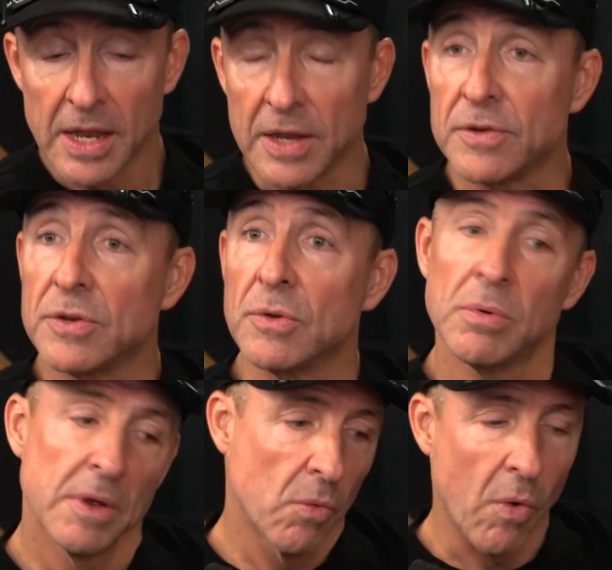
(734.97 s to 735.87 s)

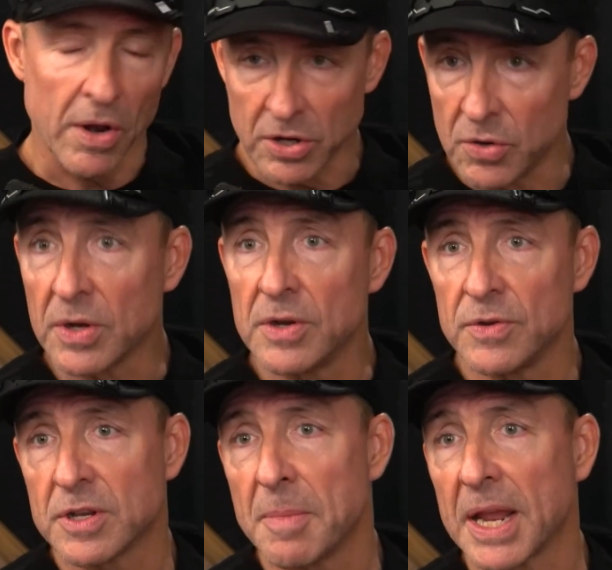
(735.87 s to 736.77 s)
into water you can
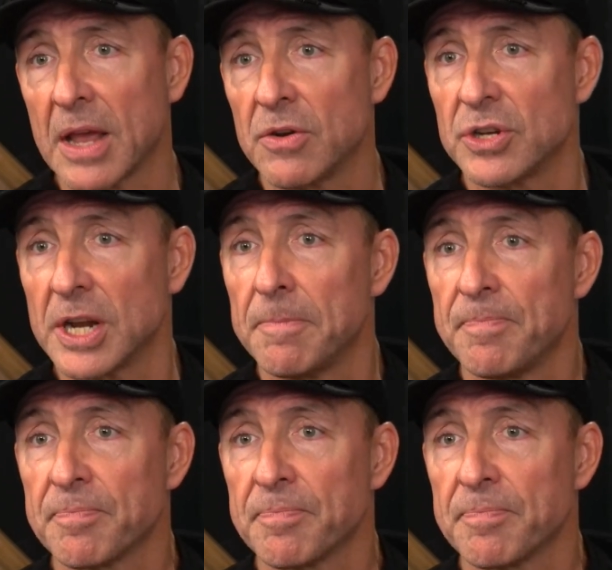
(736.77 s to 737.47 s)
use to make energy.